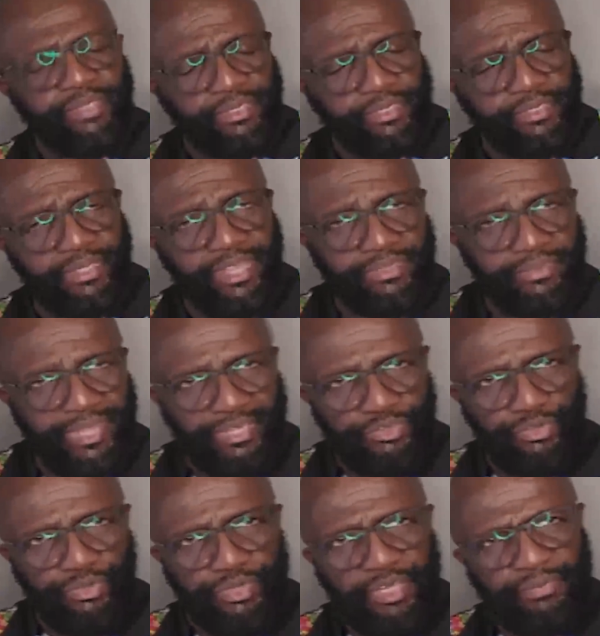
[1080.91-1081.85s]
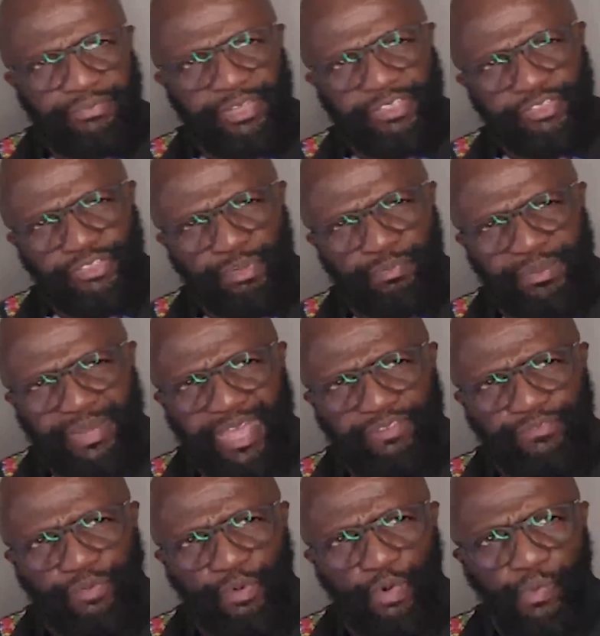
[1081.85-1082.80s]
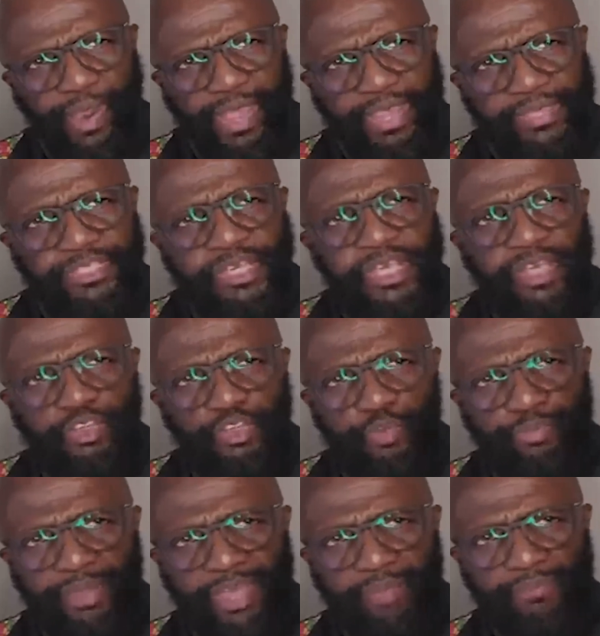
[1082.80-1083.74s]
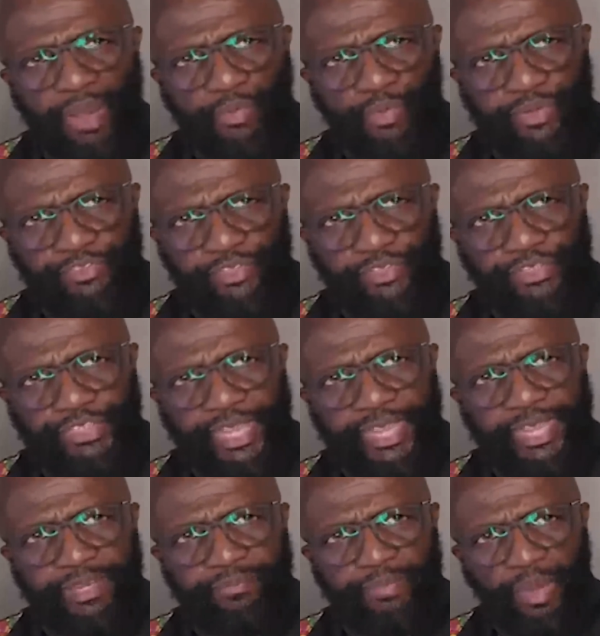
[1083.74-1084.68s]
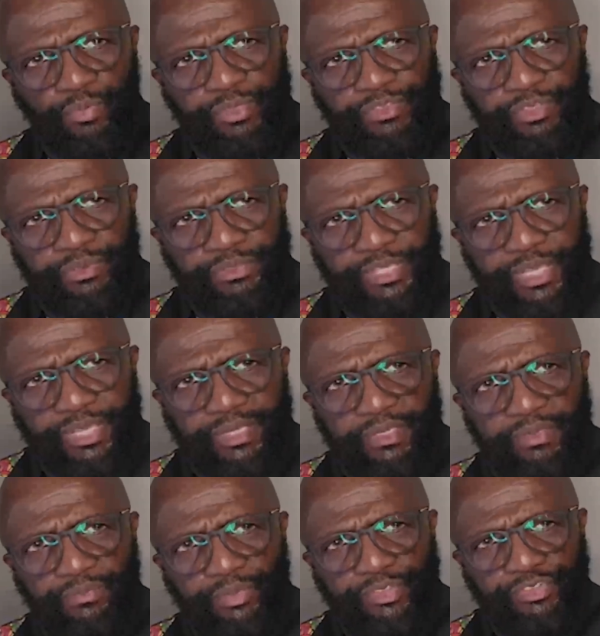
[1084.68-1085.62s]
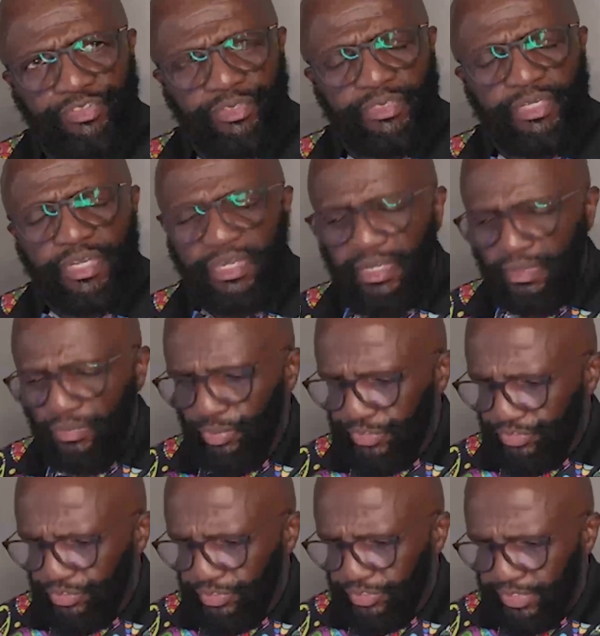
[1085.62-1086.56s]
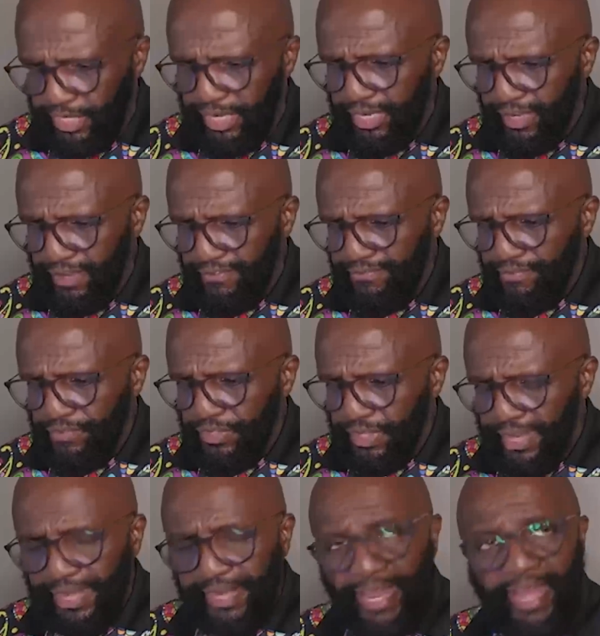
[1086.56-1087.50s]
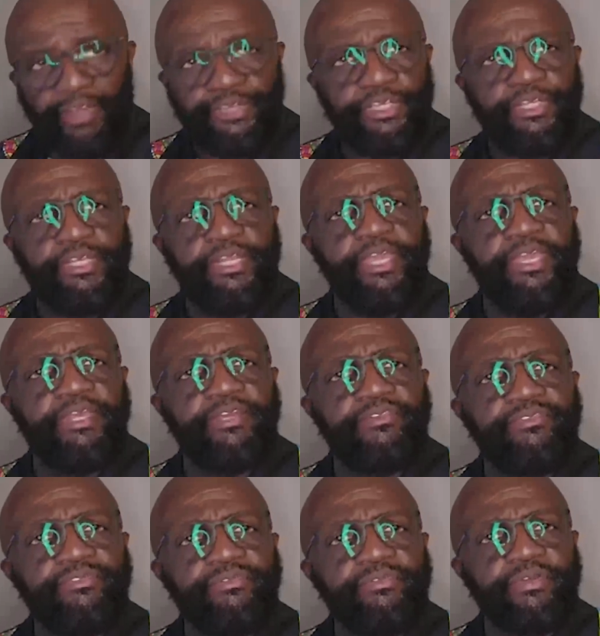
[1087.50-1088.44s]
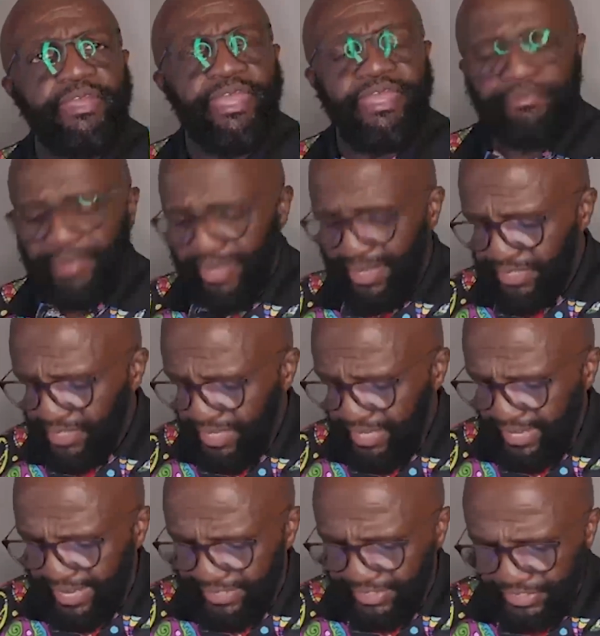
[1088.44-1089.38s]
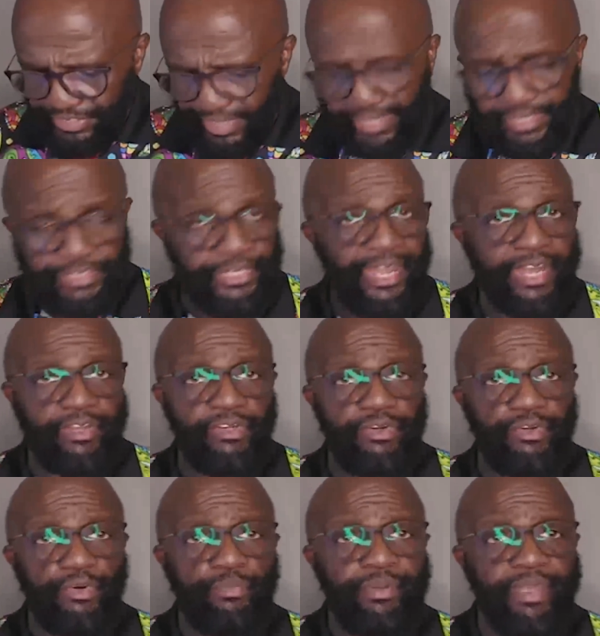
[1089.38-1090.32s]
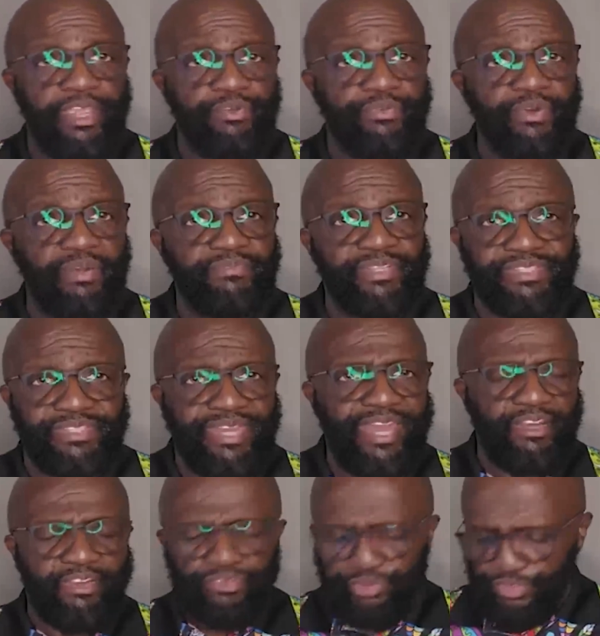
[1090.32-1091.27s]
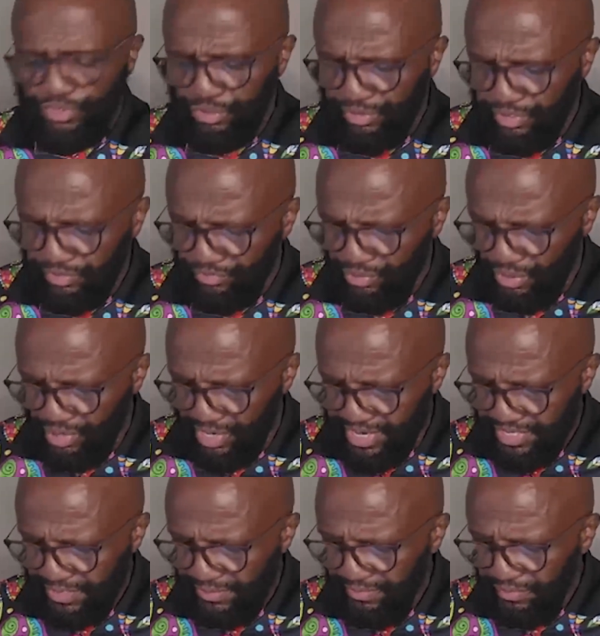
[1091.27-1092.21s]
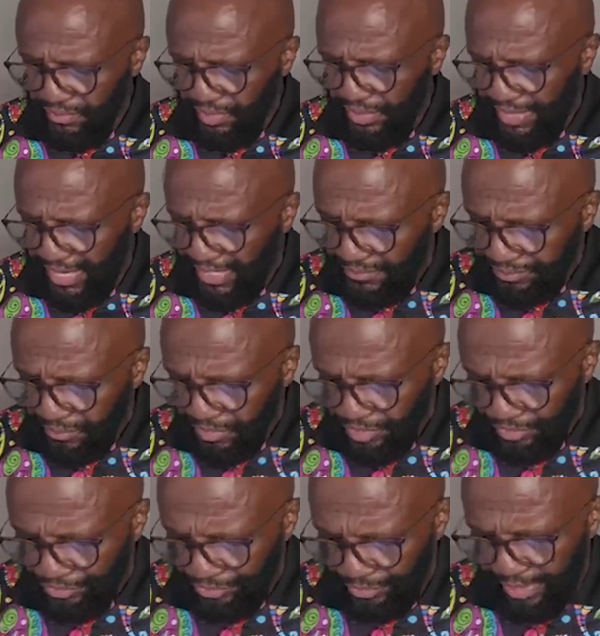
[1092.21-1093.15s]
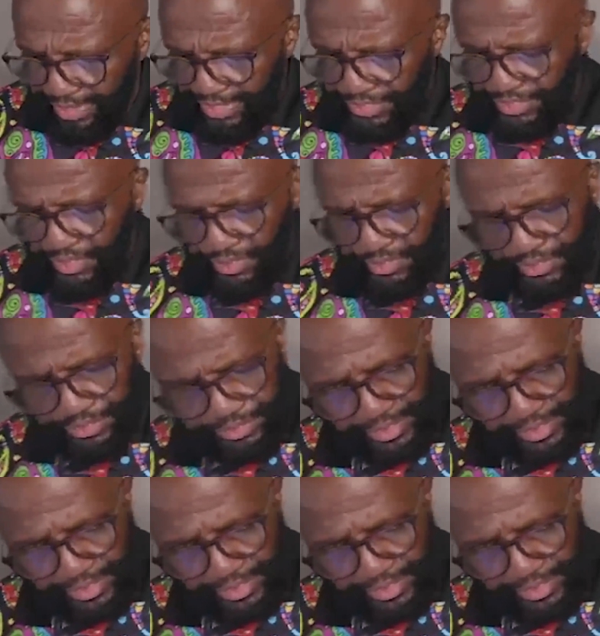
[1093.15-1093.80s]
meaning I told you that you plant four ways. You plant by what you say, by what you think, what you, what you give, and how you live. Amen. And he's saying it's not going to go bankrupt. It's not going to return void. Now, the phrase or the